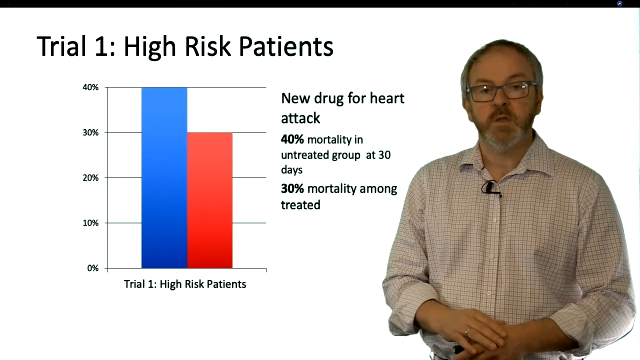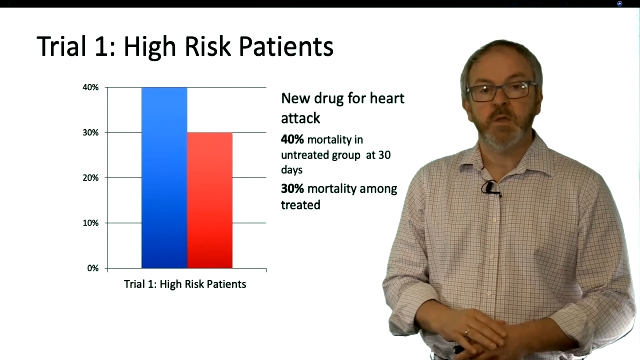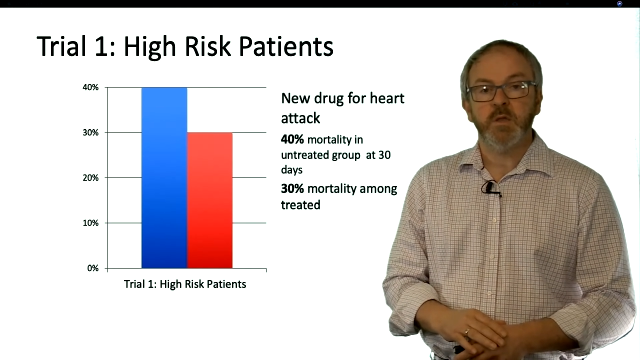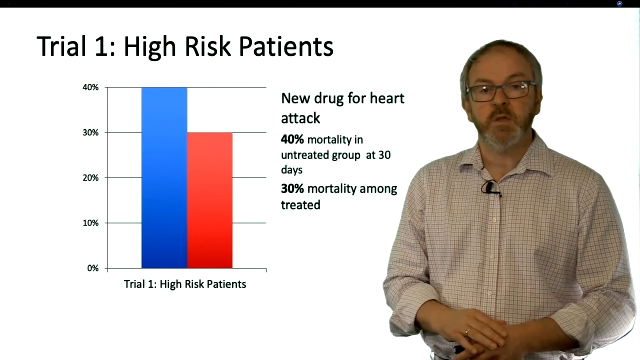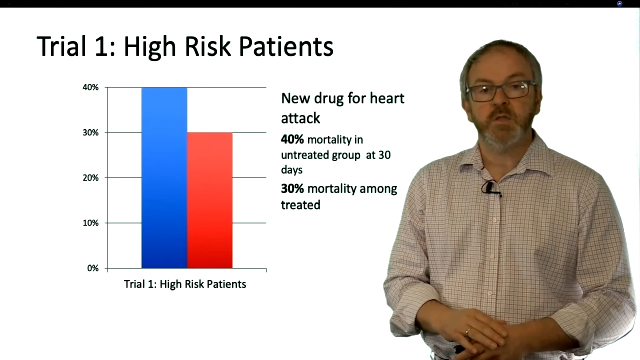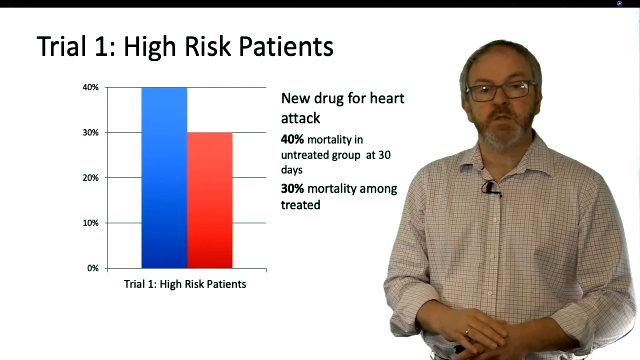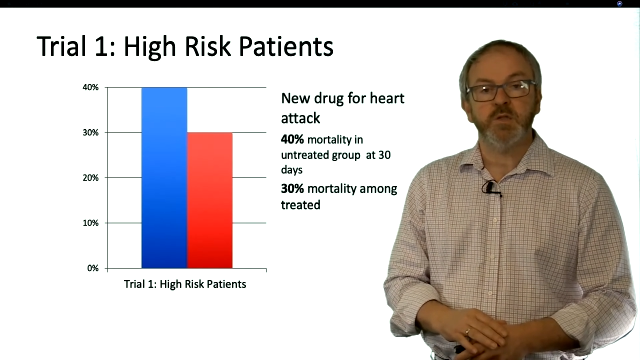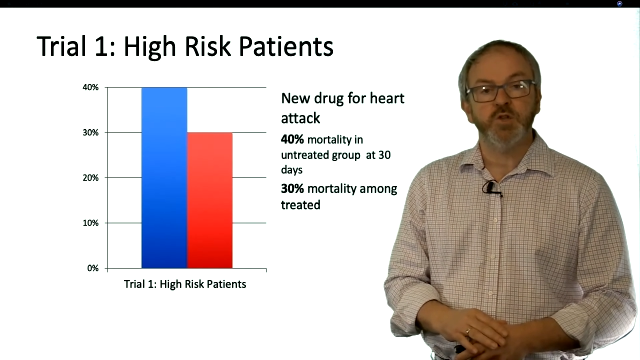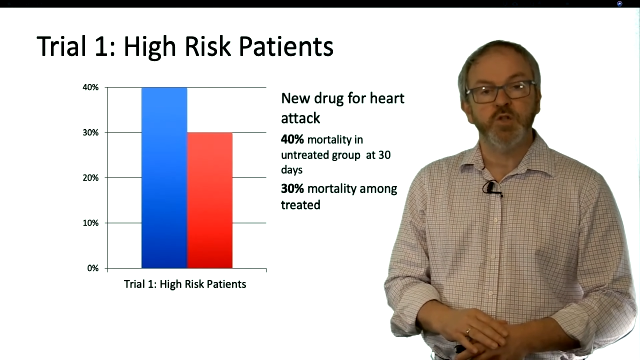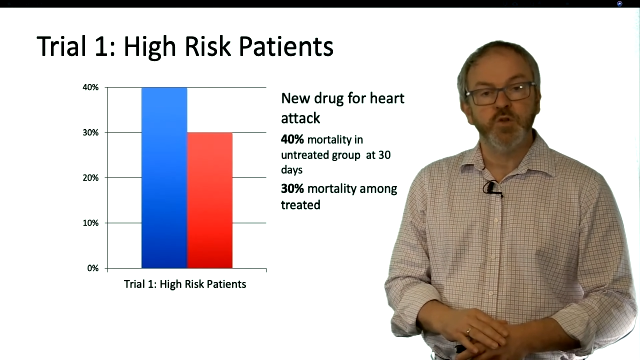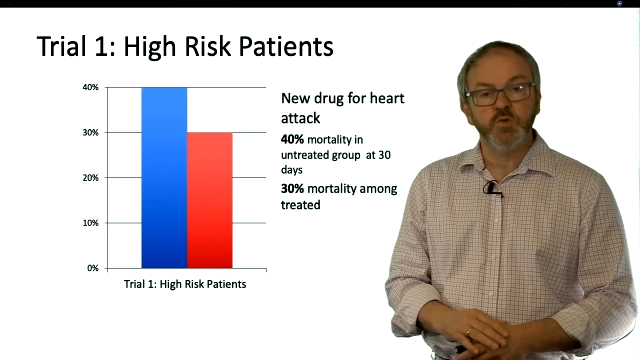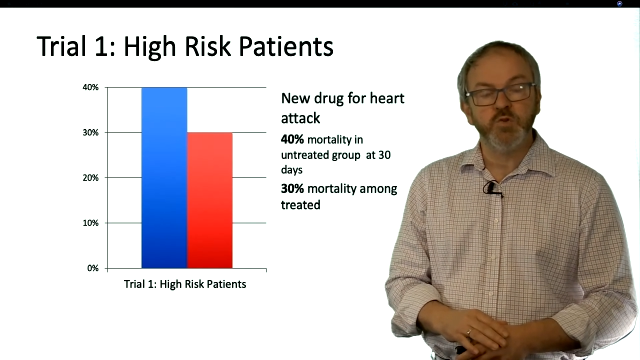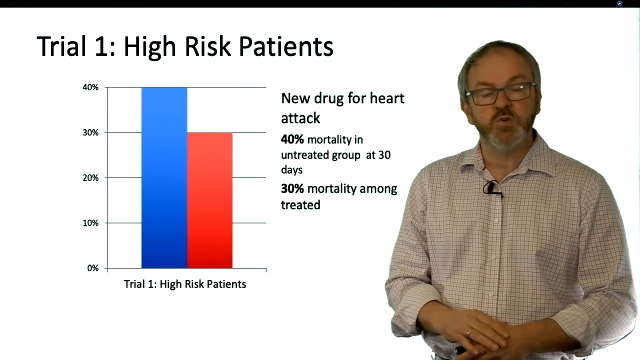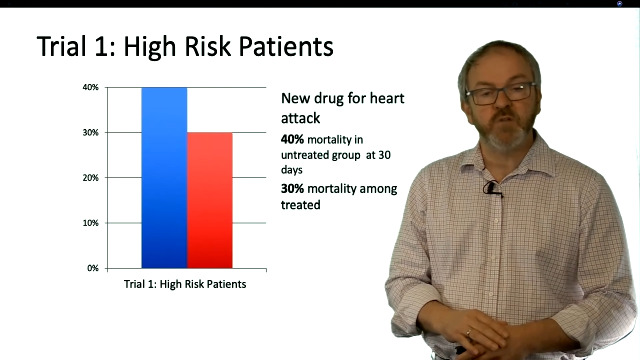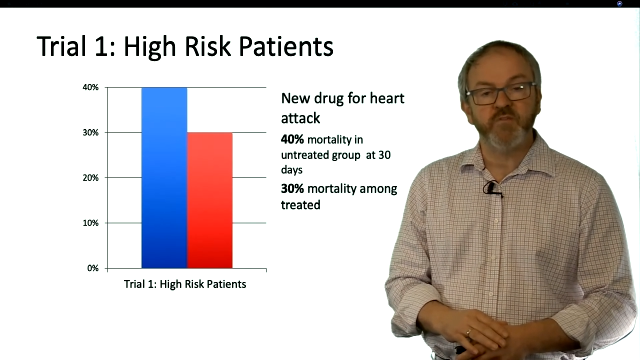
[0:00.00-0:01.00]
It's a new
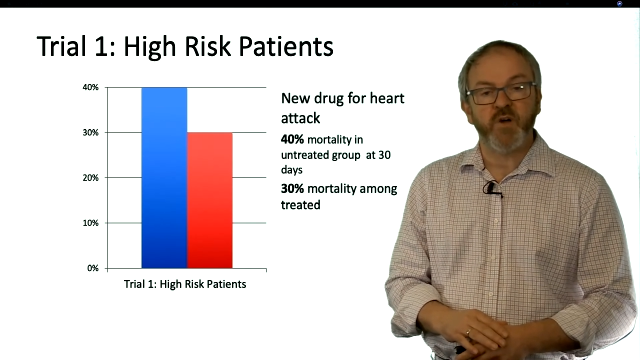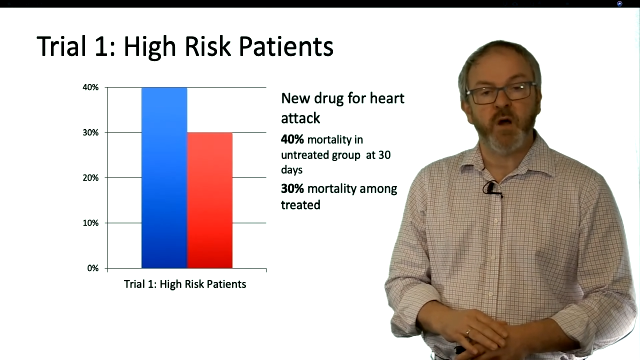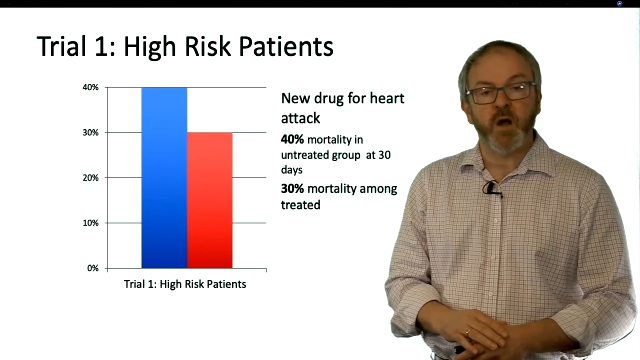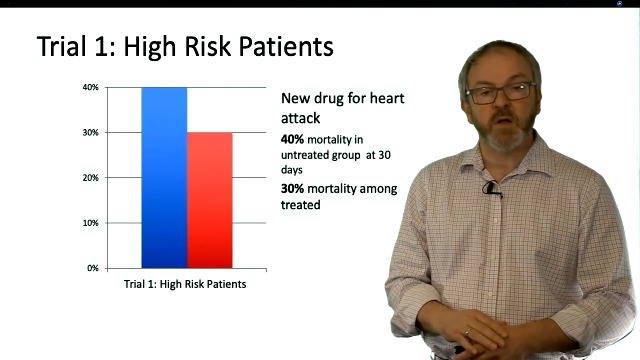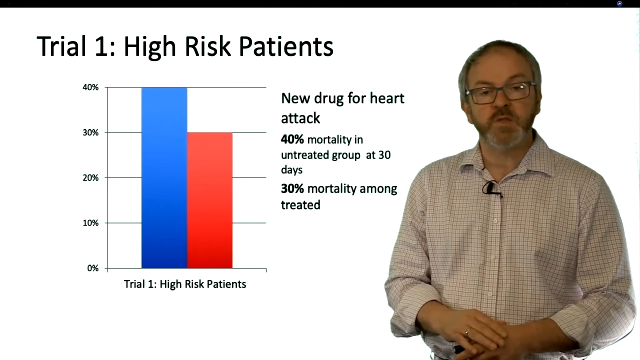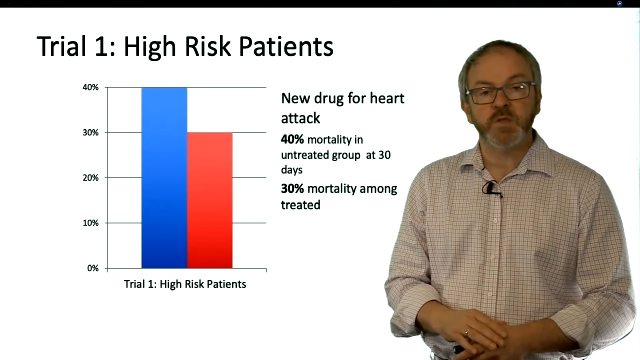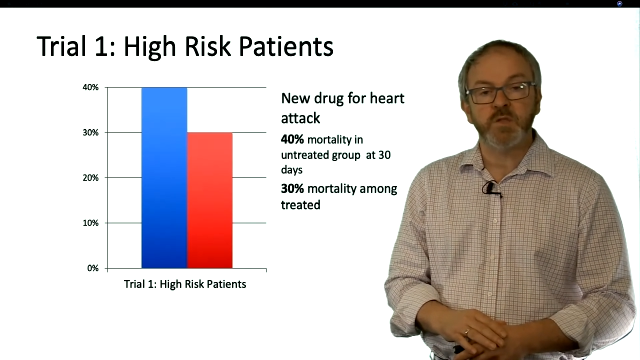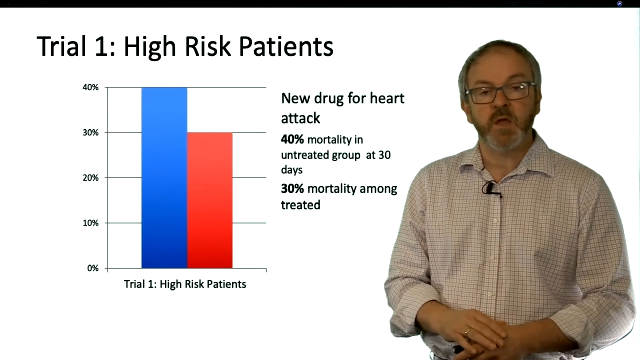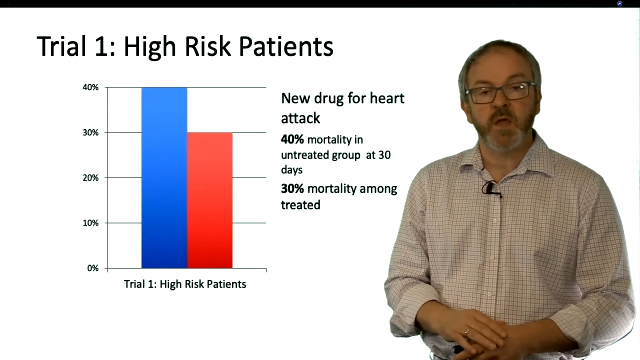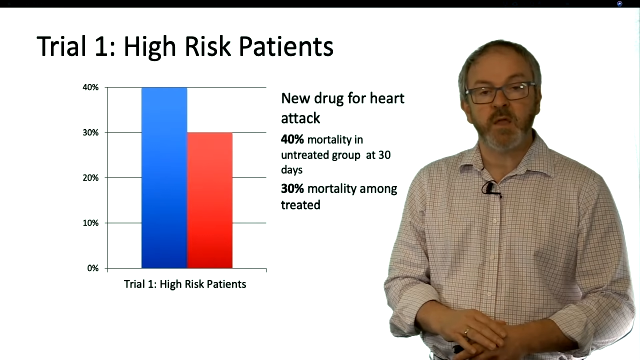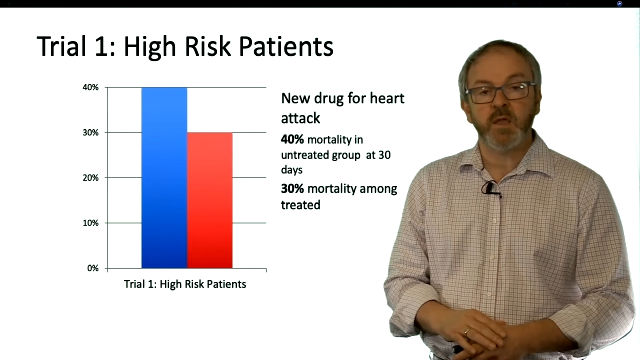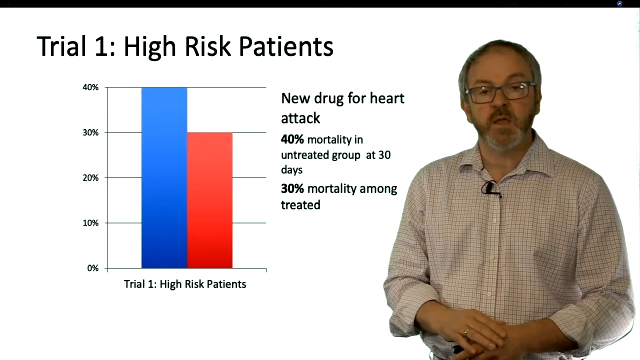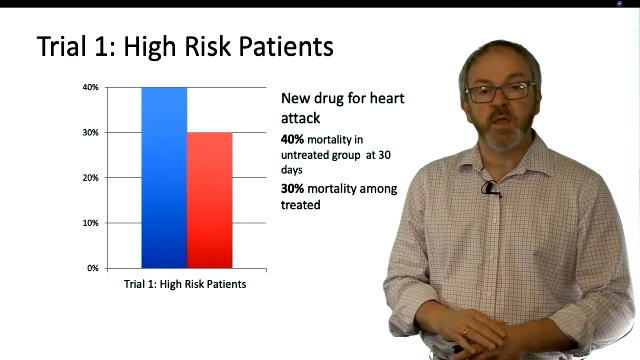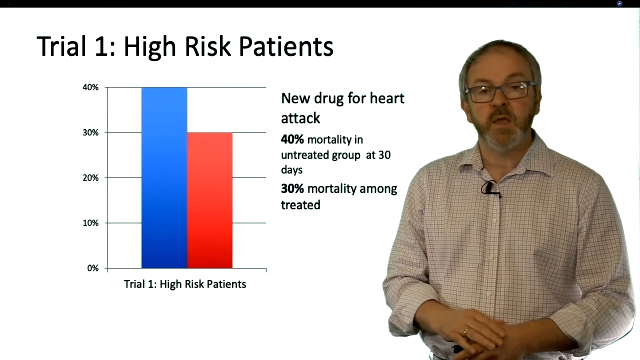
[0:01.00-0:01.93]
drug for heart attack,